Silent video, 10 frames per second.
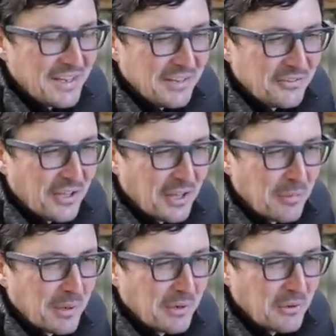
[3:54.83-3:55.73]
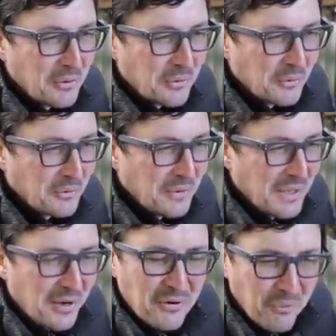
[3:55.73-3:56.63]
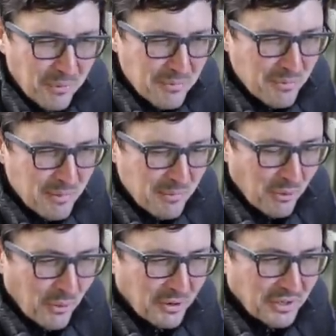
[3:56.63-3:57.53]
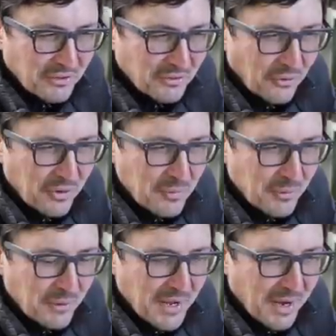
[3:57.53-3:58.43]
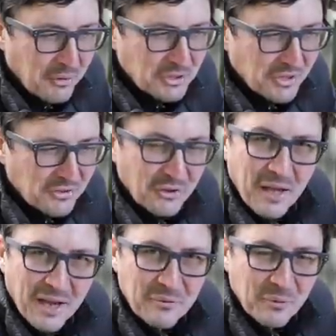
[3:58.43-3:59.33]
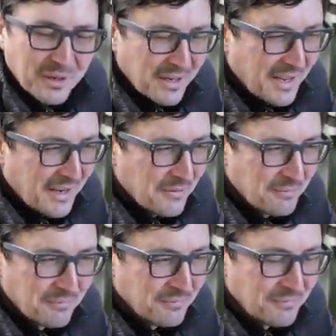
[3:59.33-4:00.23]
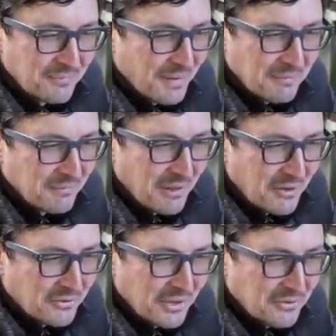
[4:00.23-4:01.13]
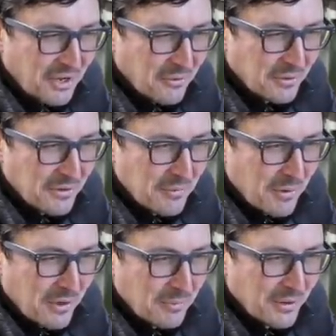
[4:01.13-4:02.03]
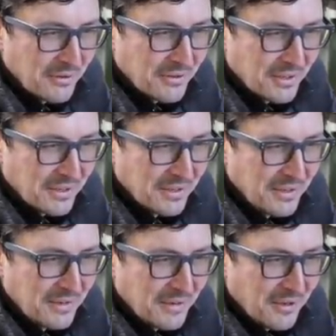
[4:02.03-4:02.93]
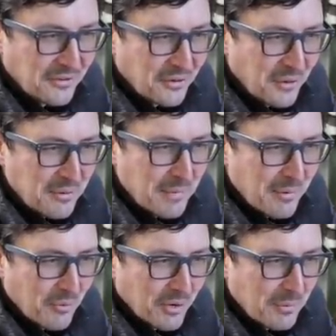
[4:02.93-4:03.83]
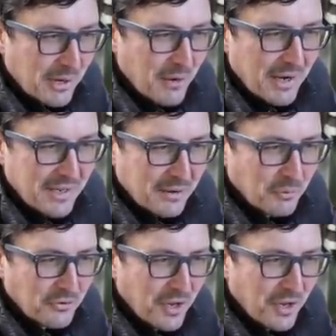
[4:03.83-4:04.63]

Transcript: he'd sell them at a local, I don't know, remember where he sold them, but I wish I still had one. I long since got rid of them all, but that was a great memory. My granddad was